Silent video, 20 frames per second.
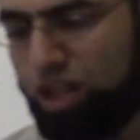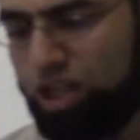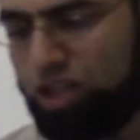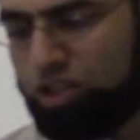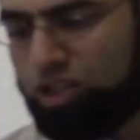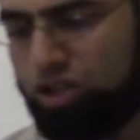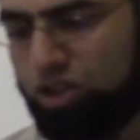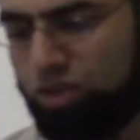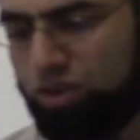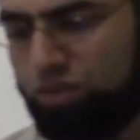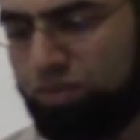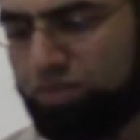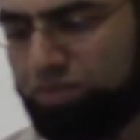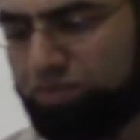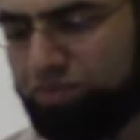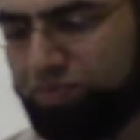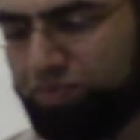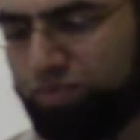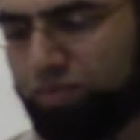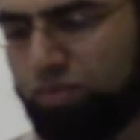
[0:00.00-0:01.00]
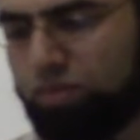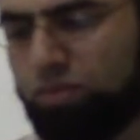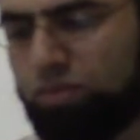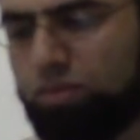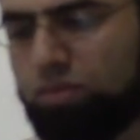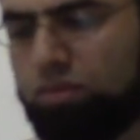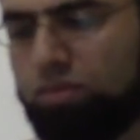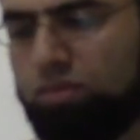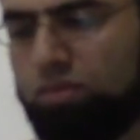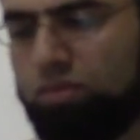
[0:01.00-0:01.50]
So,
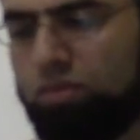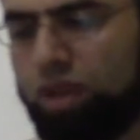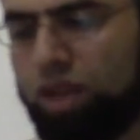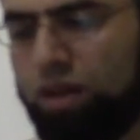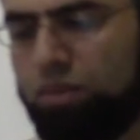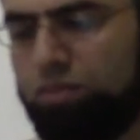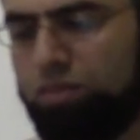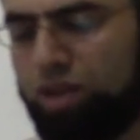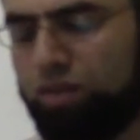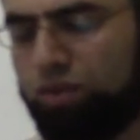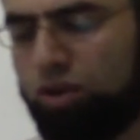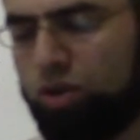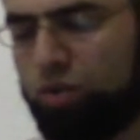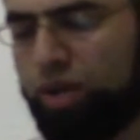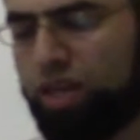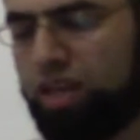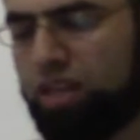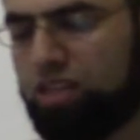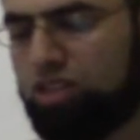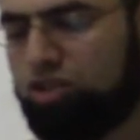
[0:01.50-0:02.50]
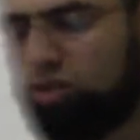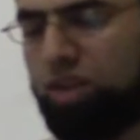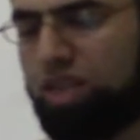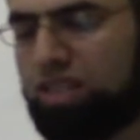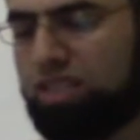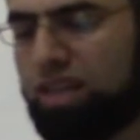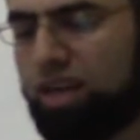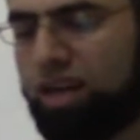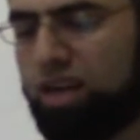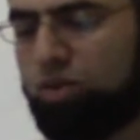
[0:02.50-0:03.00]
before we get into the
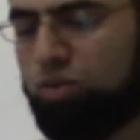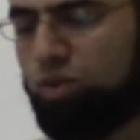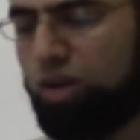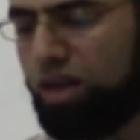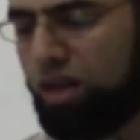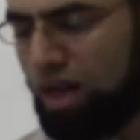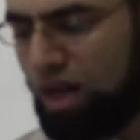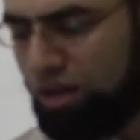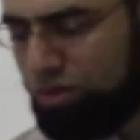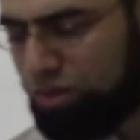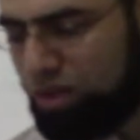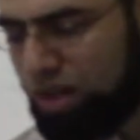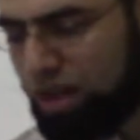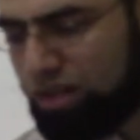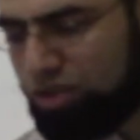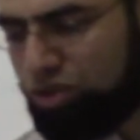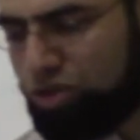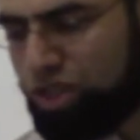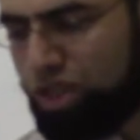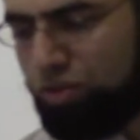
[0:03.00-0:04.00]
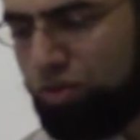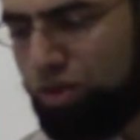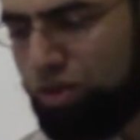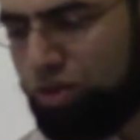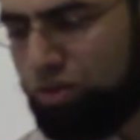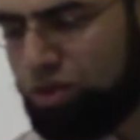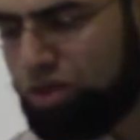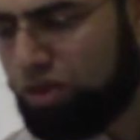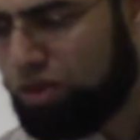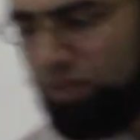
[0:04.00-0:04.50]
second one, I would like to share with
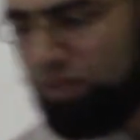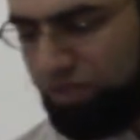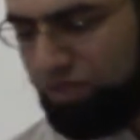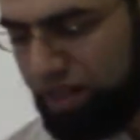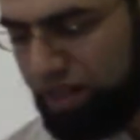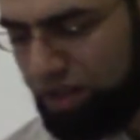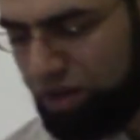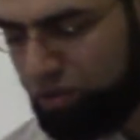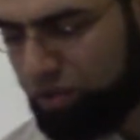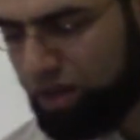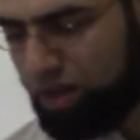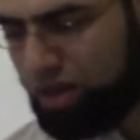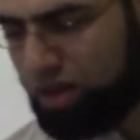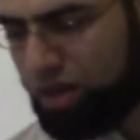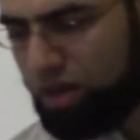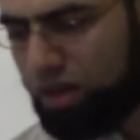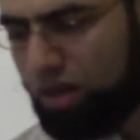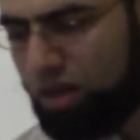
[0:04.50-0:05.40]
you some very quick